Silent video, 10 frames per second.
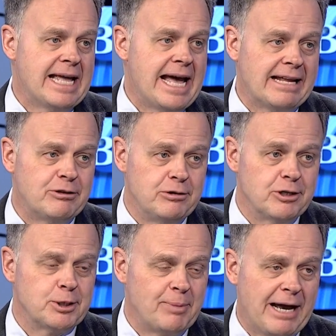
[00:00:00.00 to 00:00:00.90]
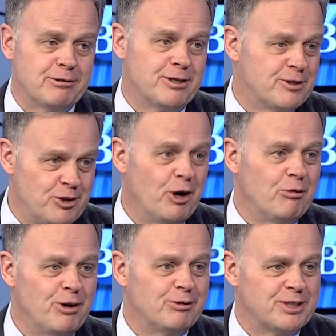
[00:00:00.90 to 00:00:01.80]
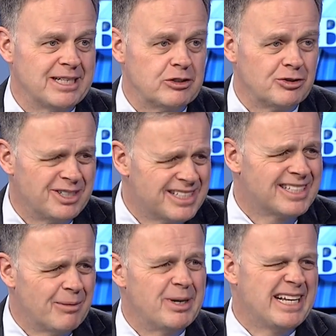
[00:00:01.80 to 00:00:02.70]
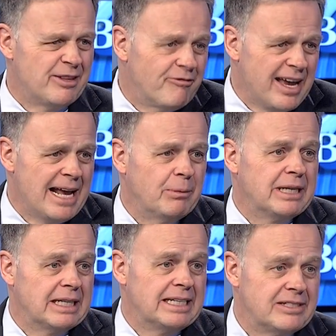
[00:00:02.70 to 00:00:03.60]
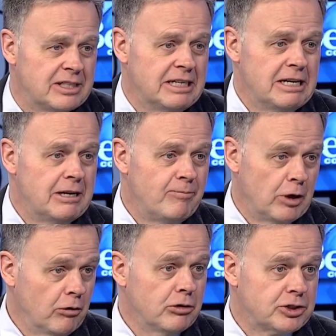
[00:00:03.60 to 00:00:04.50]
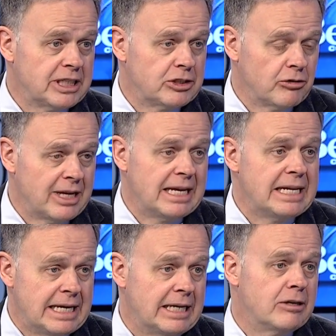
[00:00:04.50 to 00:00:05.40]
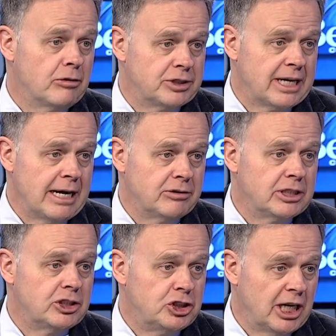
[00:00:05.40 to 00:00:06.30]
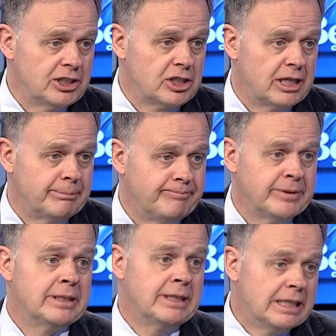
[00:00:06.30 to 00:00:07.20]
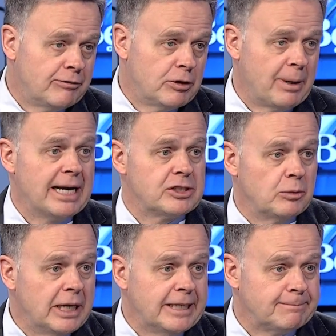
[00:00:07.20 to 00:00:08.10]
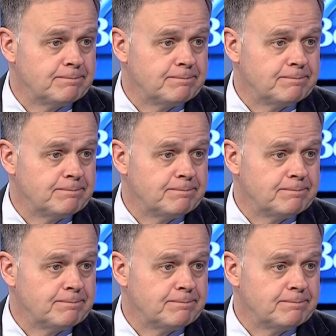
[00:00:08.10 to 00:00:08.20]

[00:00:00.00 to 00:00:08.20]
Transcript: that? Do your spouses know those things, or does somebody in the family at least know those things so they can get into those accounts and adjust them if you pass away?